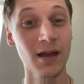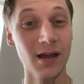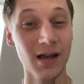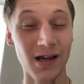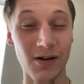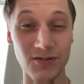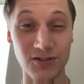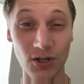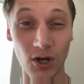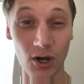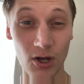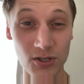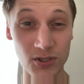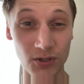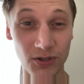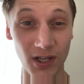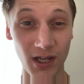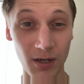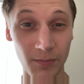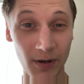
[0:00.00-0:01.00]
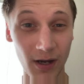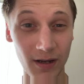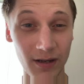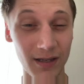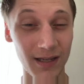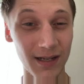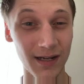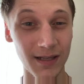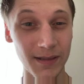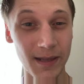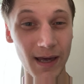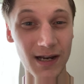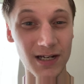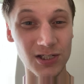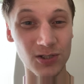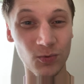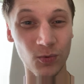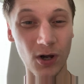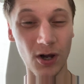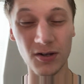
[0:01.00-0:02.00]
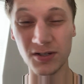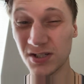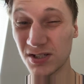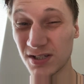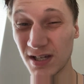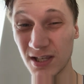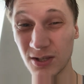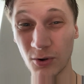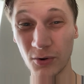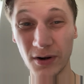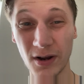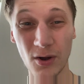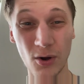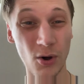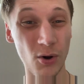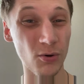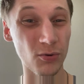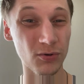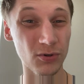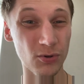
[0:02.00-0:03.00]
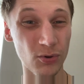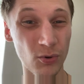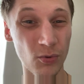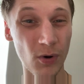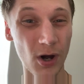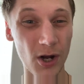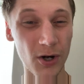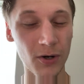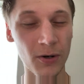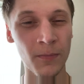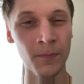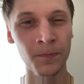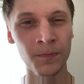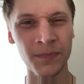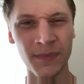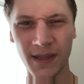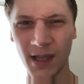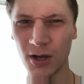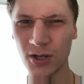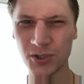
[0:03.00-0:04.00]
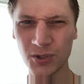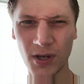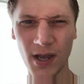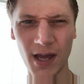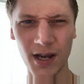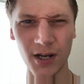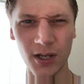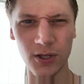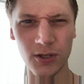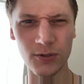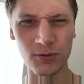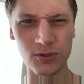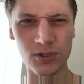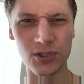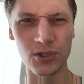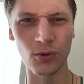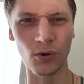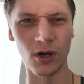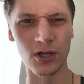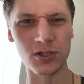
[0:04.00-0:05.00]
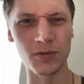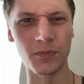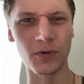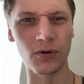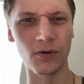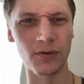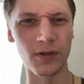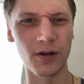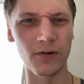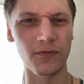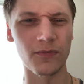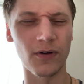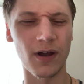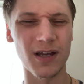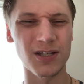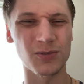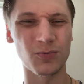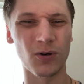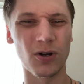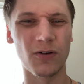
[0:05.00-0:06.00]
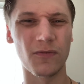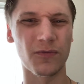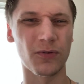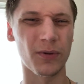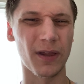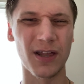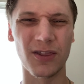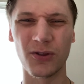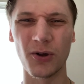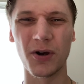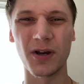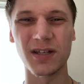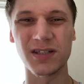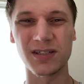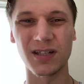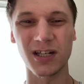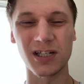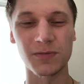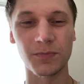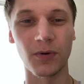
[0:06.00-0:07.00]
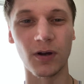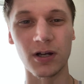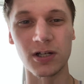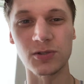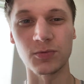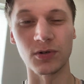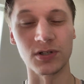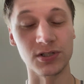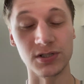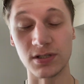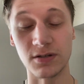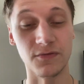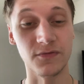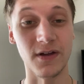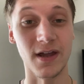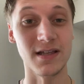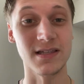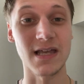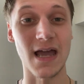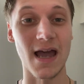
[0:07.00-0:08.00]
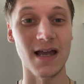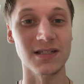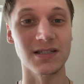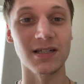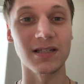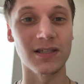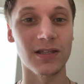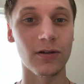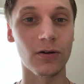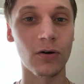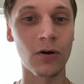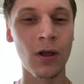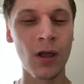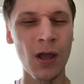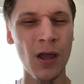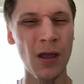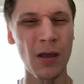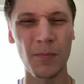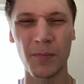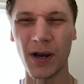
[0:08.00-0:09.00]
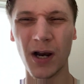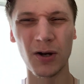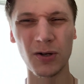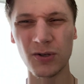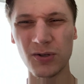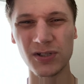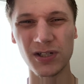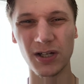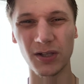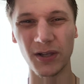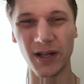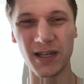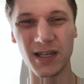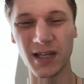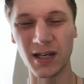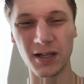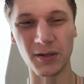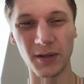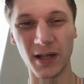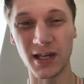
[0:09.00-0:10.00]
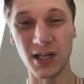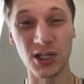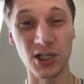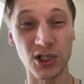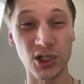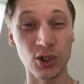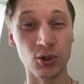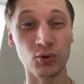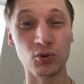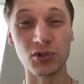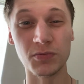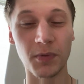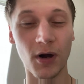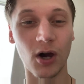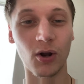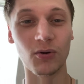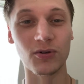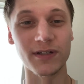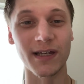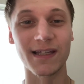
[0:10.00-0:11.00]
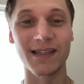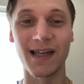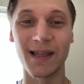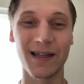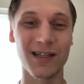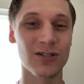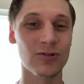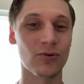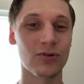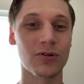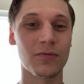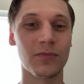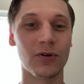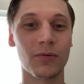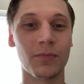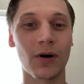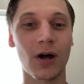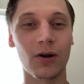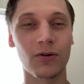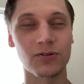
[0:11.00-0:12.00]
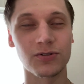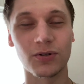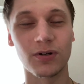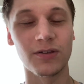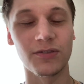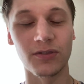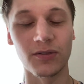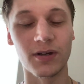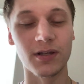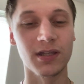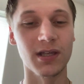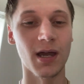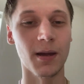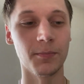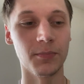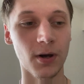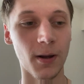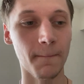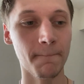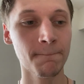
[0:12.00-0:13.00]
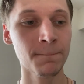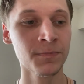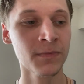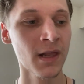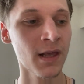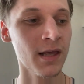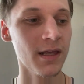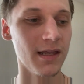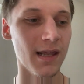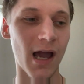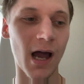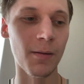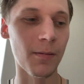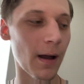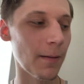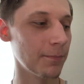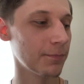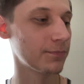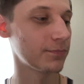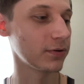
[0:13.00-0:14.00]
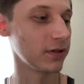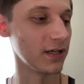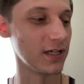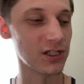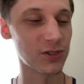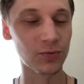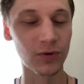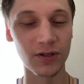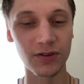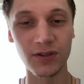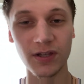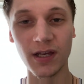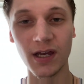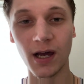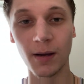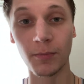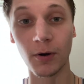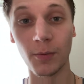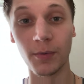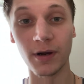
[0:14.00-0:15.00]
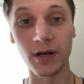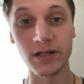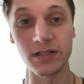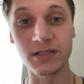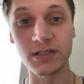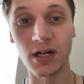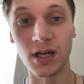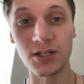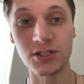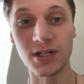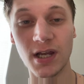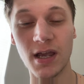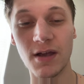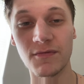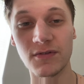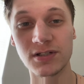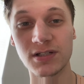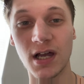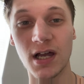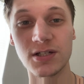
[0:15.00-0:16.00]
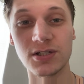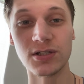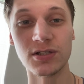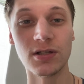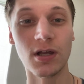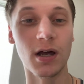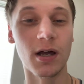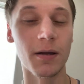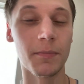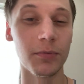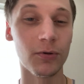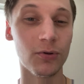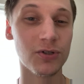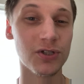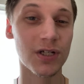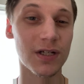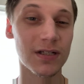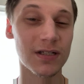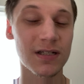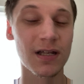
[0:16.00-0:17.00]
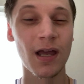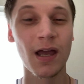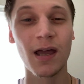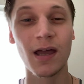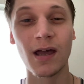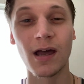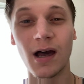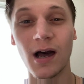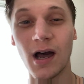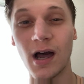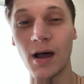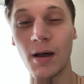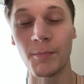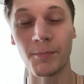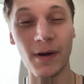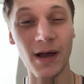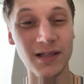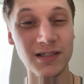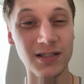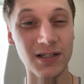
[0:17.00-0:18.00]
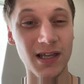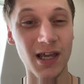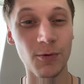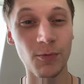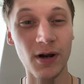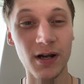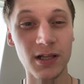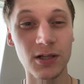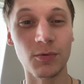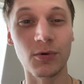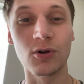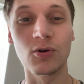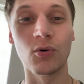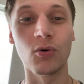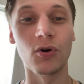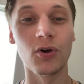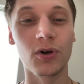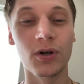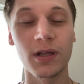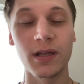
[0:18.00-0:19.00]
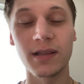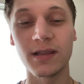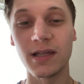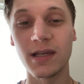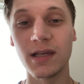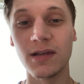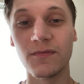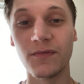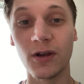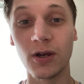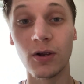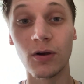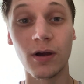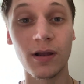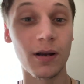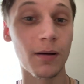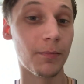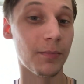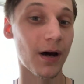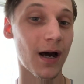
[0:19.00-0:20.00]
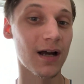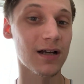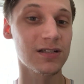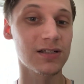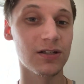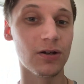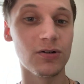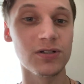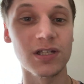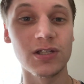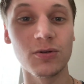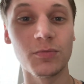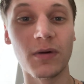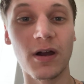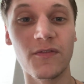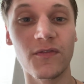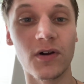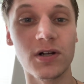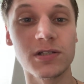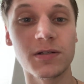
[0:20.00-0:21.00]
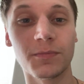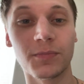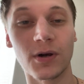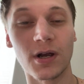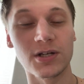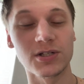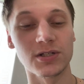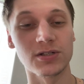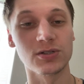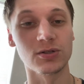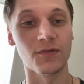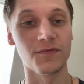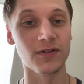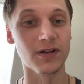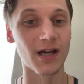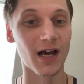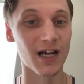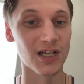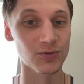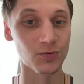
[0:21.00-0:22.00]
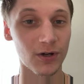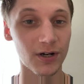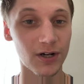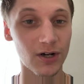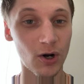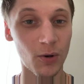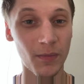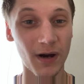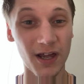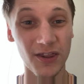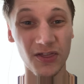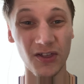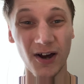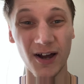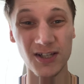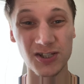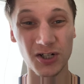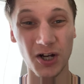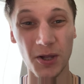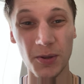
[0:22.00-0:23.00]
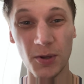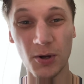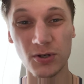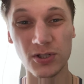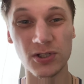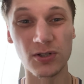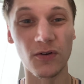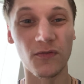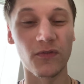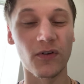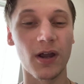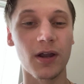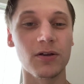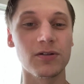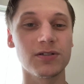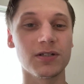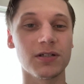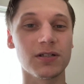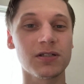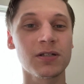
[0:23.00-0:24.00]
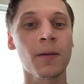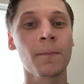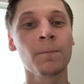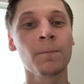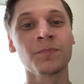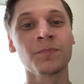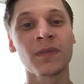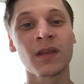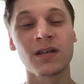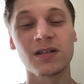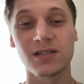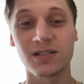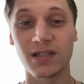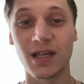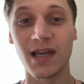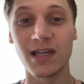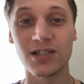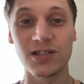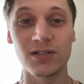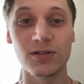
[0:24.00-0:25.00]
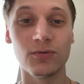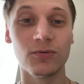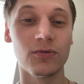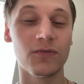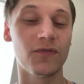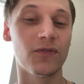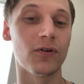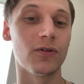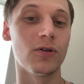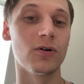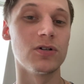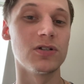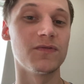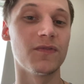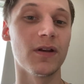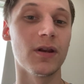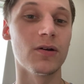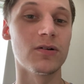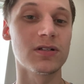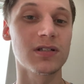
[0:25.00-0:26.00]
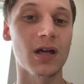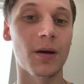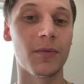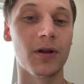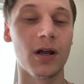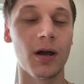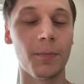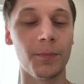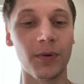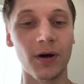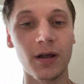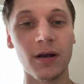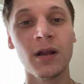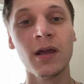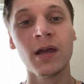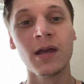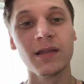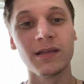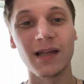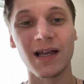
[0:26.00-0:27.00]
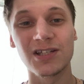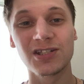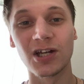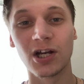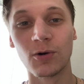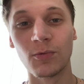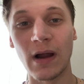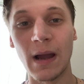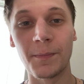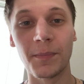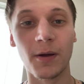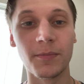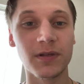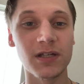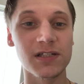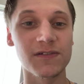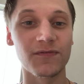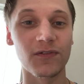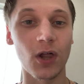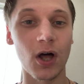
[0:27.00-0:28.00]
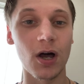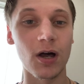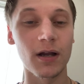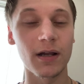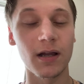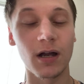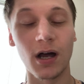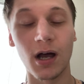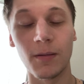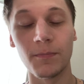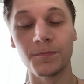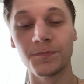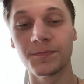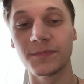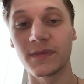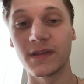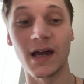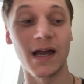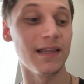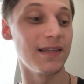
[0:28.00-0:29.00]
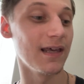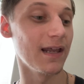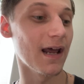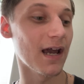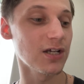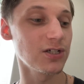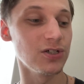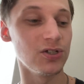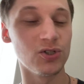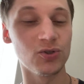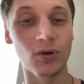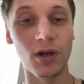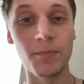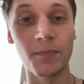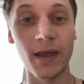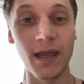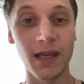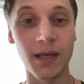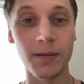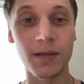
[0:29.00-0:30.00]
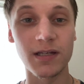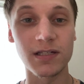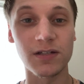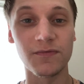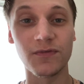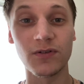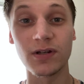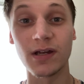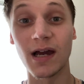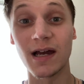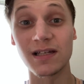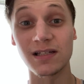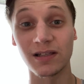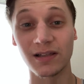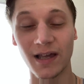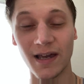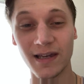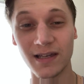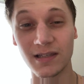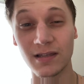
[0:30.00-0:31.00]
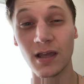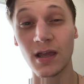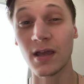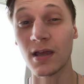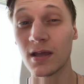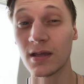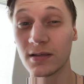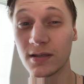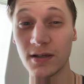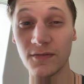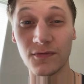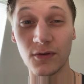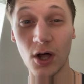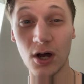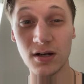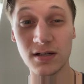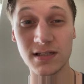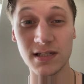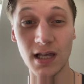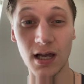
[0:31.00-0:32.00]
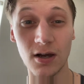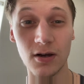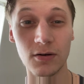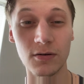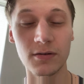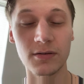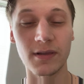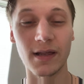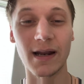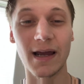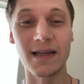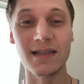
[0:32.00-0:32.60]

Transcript: I was also thinking about getting that as well since I don't own Cool Water. They also had a huge 200 ml there as well for like 36 bucks, which is a fantastic deal. But I don't usually like getting like huge bottles like that, like 200 ml bottles or anything like that. But yeah, I'm, I'm pleased with the uh, Burberry Touch and Versace uh, blue jeans. Uh, I'm about to get ready to record the video and unbox those and do my first impression. So if you guys want to know my thoughts on those two fragrances, stay tuned for those videos coming up. But that's going to wrap up this vlog. Um, I did actually enjoy making this. If you guys liked the vlog style that I